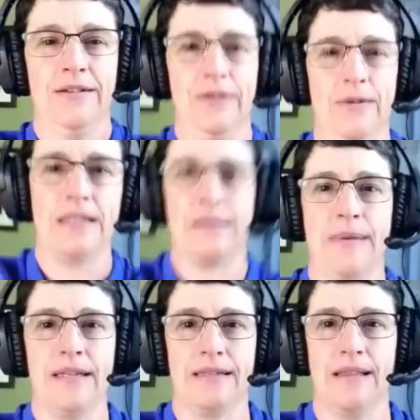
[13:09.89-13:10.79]
Oh, it
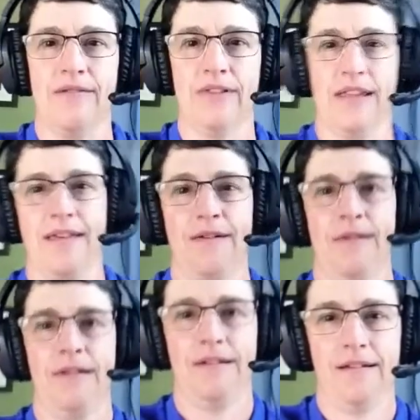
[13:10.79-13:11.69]
smells lovely, though.
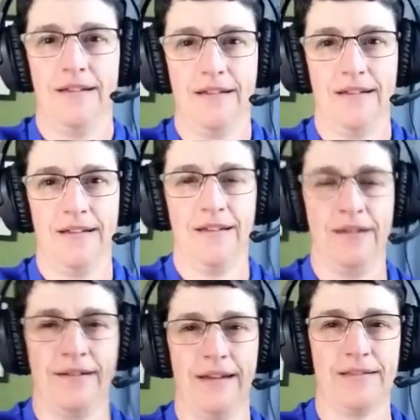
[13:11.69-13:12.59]

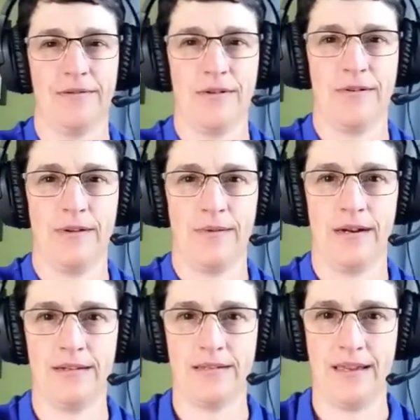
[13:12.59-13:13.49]
All right, don't go
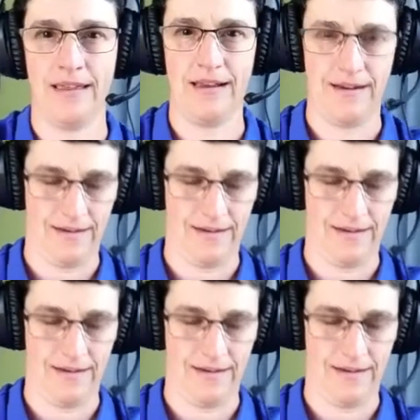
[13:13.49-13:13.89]
anywhere. Stay there.